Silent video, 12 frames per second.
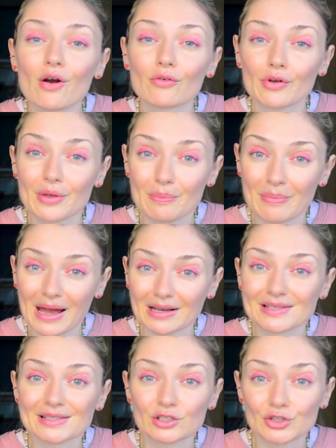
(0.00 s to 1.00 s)
for the
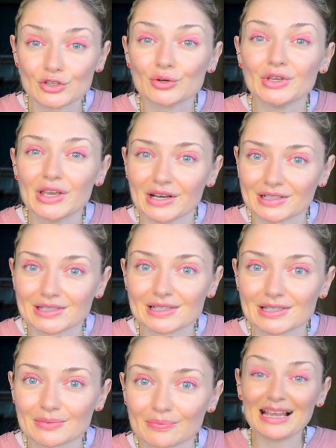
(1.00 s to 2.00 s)
past two years.